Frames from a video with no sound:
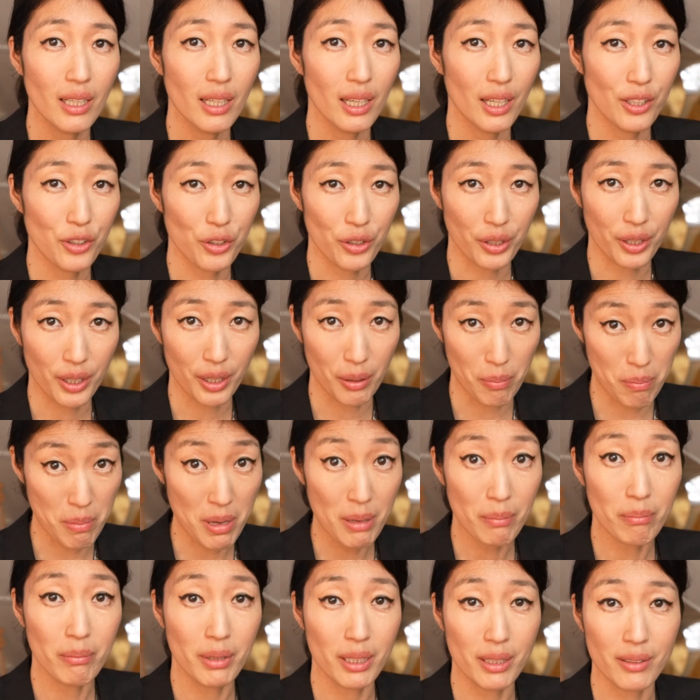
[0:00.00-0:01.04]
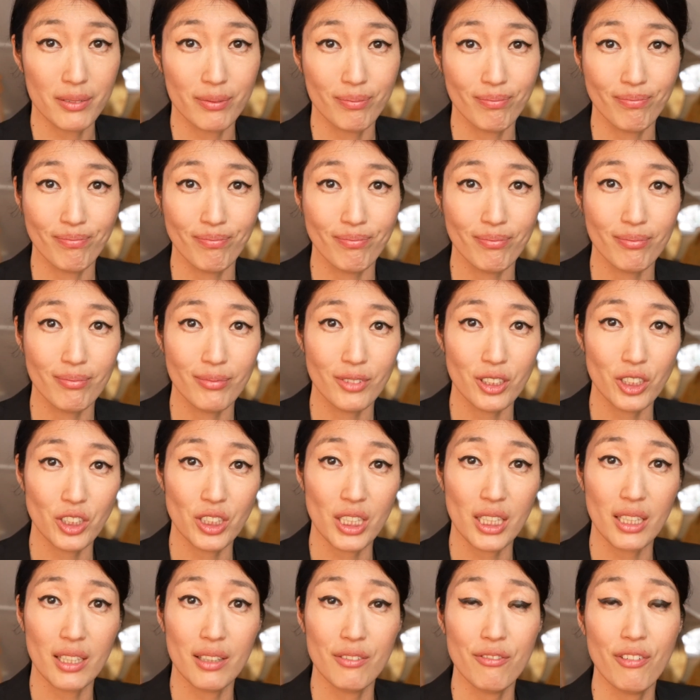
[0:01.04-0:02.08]
and your commitment
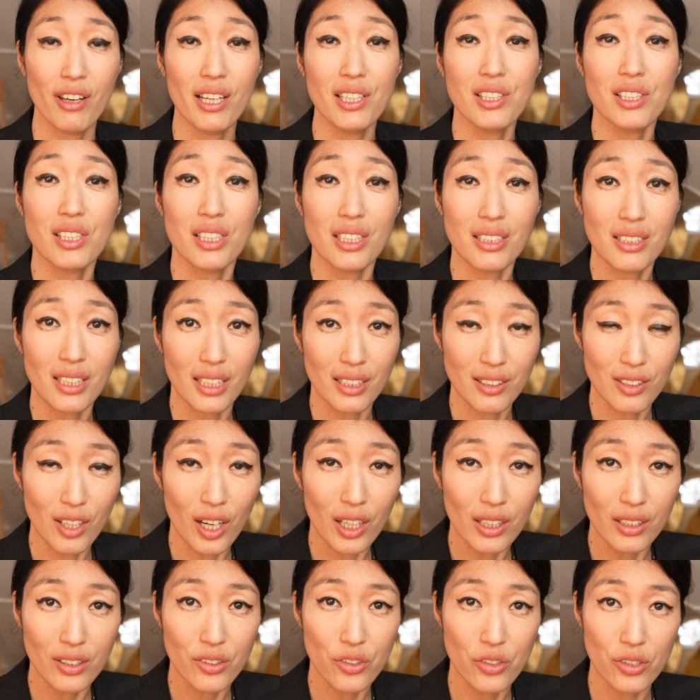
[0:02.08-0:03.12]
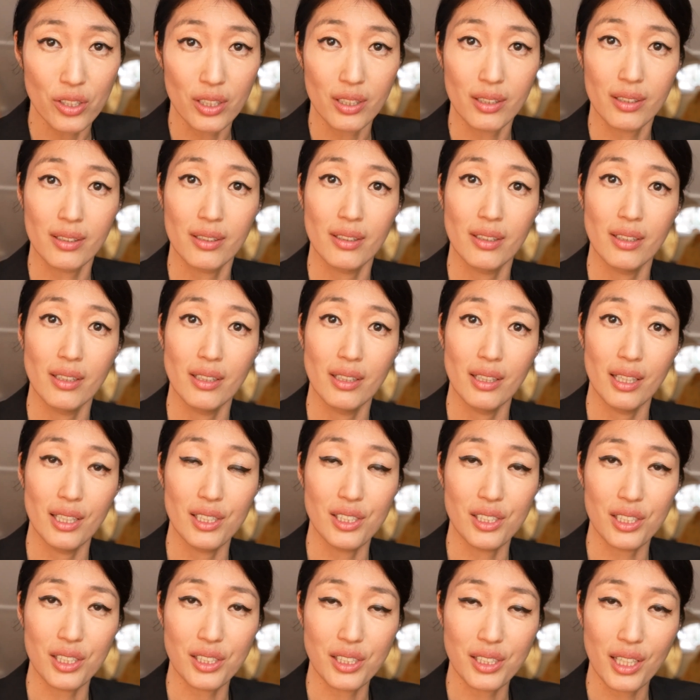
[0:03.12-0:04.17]
to advancing technology and
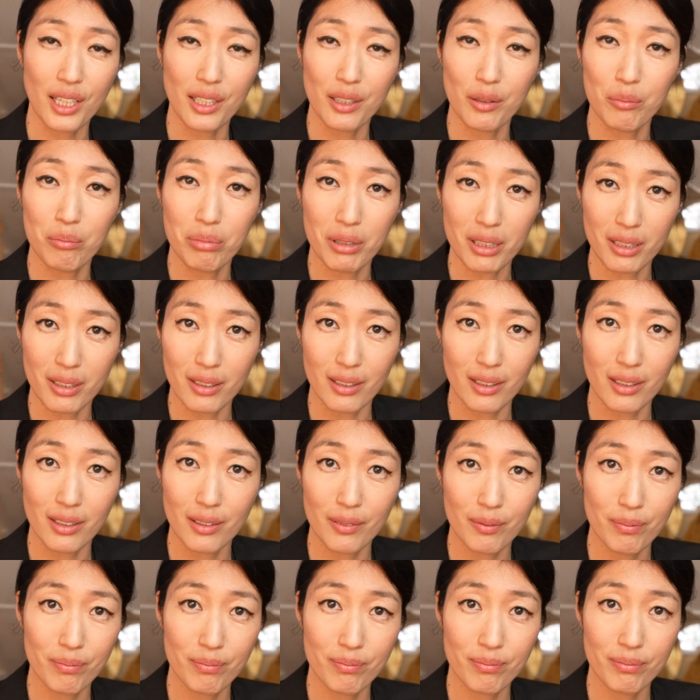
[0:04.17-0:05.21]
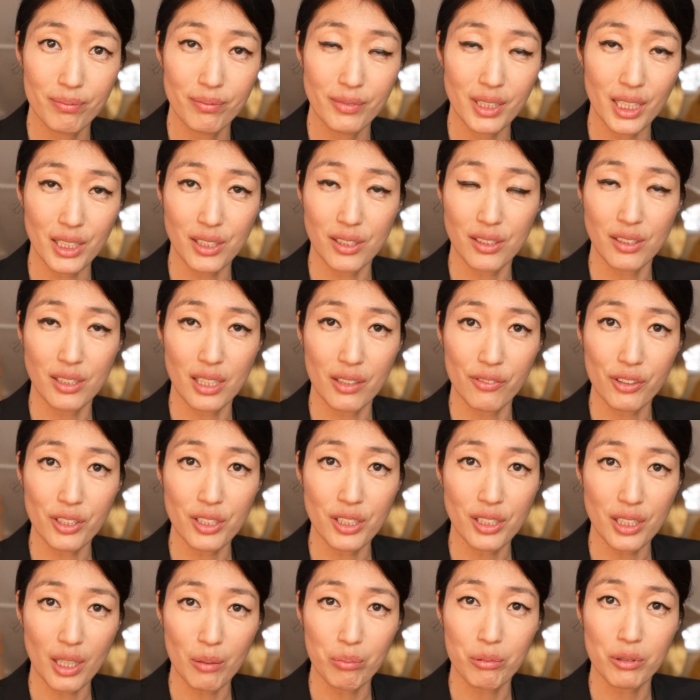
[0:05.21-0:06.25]
sustainability takes us every
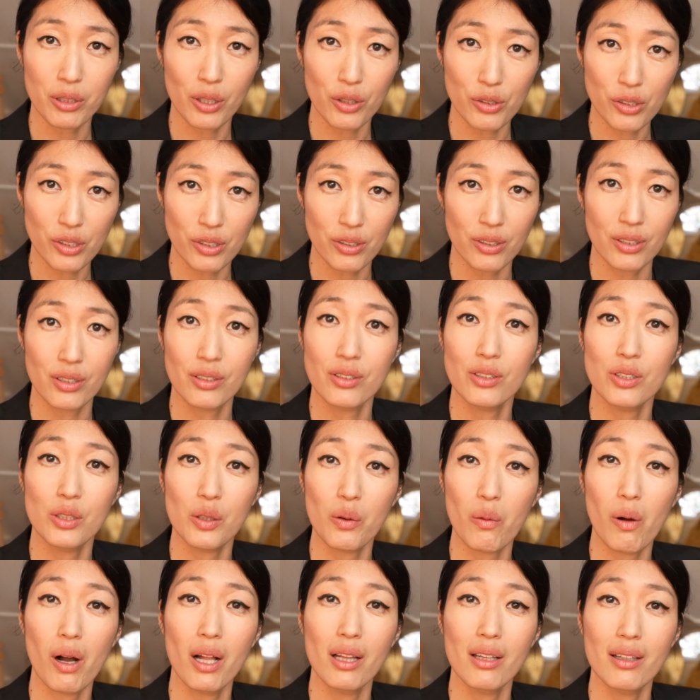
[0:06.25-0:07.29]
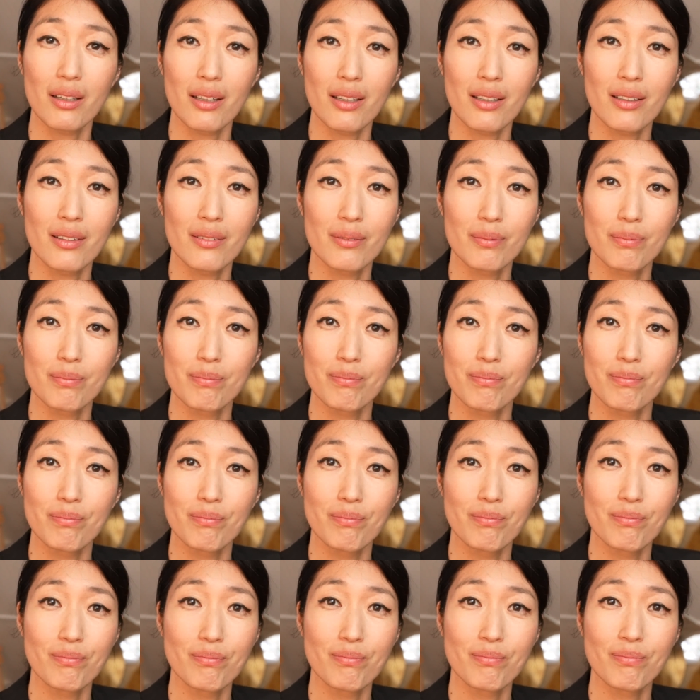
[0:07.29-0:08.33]
step closer to equality,
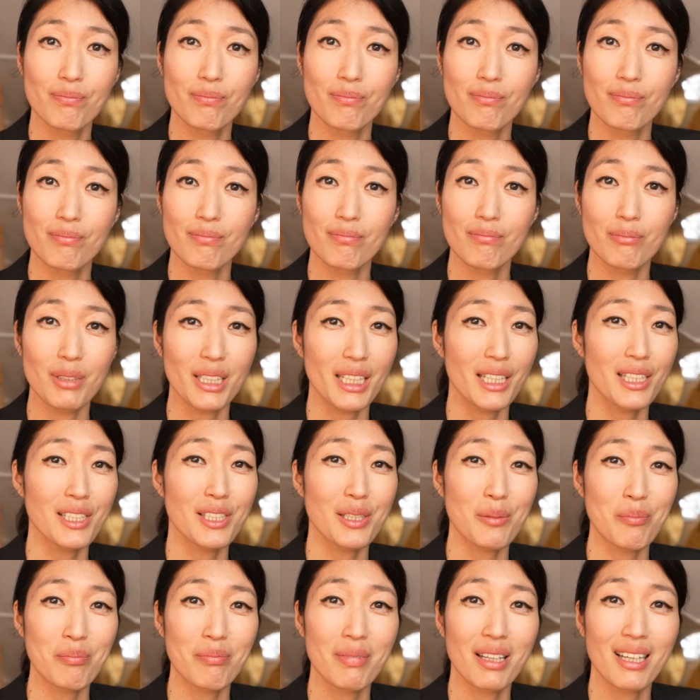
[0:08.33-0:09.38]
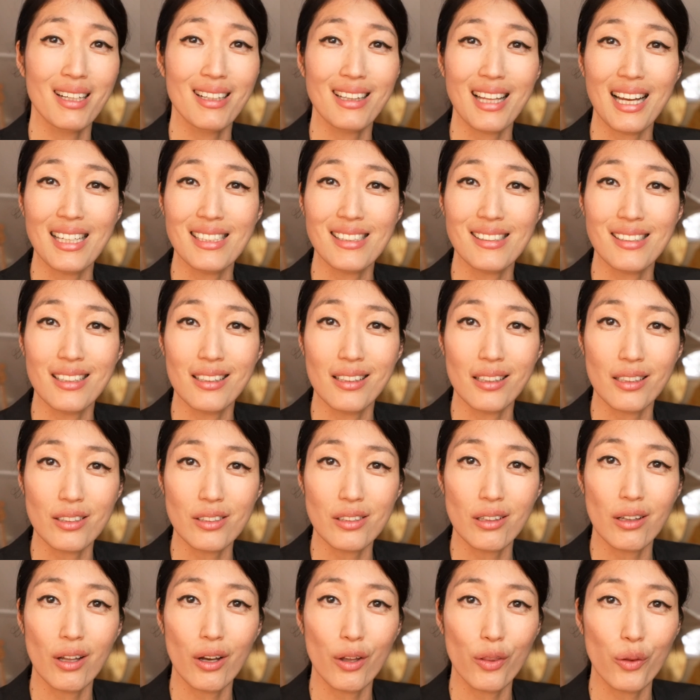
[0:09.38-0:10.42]
breaking some glass
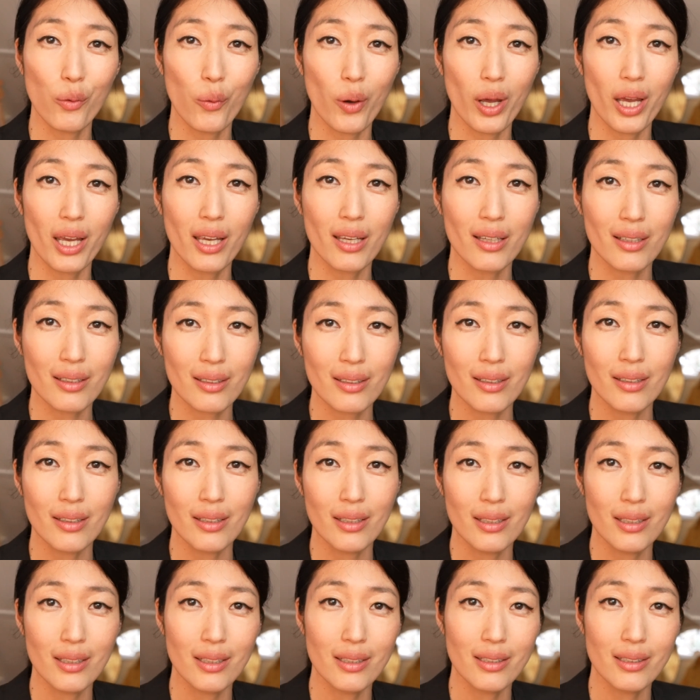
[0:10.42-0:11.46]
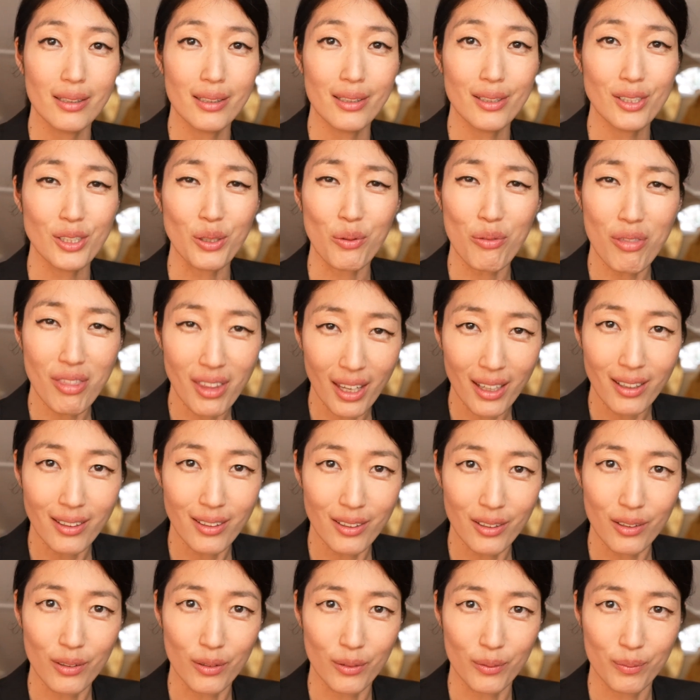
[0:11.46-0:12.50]
ceilings along the way. So
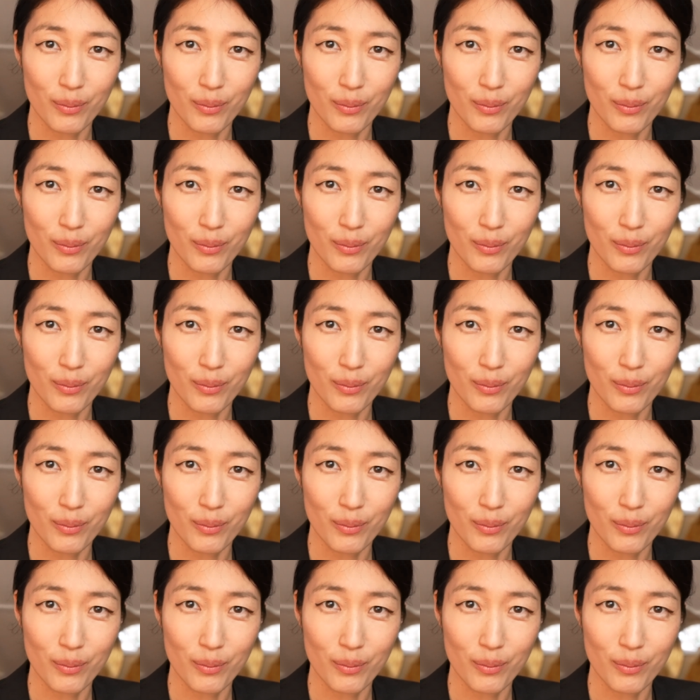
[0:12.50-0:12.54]
thank you.